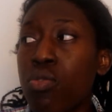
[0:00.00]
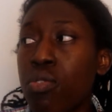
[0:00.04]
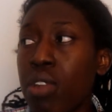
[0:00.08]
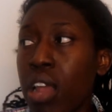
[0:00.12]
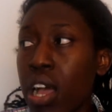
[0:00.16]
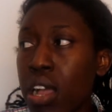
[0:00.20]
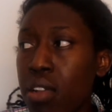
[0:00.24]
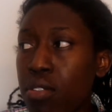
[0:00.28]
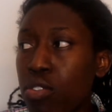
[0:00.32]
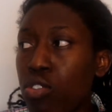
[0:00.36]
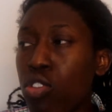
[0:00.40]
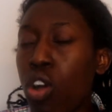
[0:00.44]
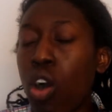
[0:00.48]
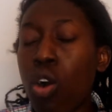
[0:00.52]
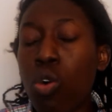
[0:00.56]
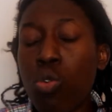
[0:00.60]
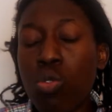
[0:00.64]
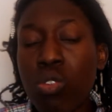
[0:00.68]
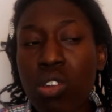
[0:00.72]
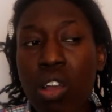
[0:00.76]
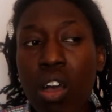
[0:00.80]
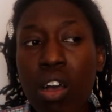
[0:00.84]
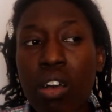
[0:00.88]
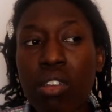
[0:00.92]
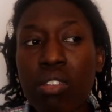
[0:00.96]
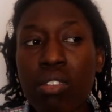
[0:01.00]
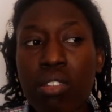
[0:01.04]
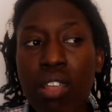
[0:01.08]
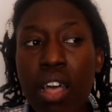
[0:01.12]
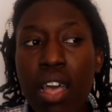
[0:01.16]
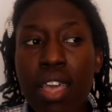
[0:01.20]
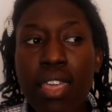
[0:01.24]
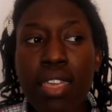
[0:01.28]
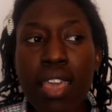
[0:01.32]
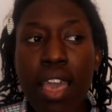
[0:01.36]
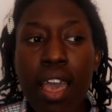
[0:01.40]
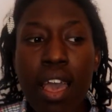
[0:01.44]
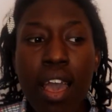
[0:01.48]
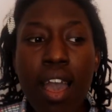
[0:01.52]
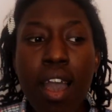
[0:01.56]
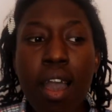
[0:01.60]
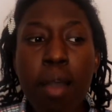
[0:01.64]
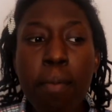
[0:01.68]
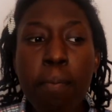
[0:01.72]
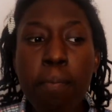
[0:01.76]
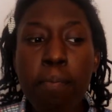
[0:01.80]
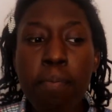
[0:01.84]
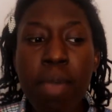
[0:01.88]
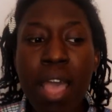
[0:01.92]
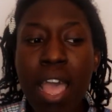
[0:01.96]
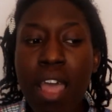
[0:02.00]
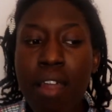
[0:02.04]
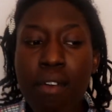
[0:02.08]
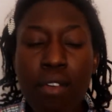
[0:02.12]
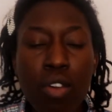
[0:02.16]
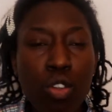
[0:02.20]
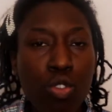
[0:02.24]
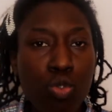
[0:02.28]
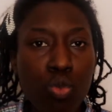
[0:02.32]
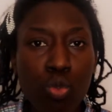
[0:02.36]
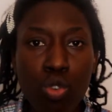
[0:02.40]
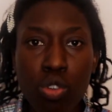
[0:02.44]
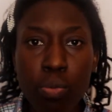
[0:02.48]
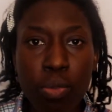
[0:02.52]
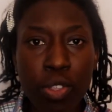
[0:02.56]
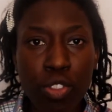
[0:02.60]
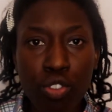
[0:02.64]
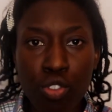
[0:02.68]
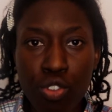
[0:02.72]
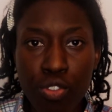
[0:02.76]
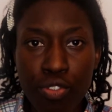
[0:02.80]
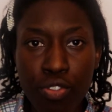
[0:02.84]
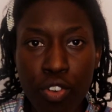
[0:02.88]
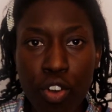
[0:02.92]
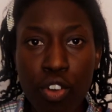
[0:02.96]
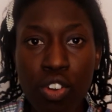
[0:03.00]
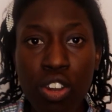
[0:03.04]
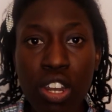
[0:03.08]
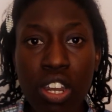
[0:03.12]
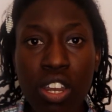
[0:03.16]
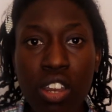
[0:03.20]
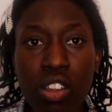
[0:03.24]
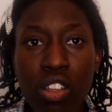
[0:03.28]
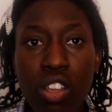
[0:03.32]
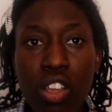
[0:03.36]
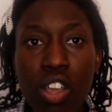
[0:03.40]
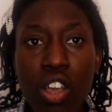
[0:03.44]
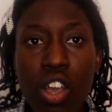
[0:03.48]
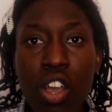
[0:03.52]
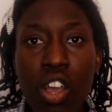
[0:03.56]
like, told us, like, yeah, her parents wouldn't be too fond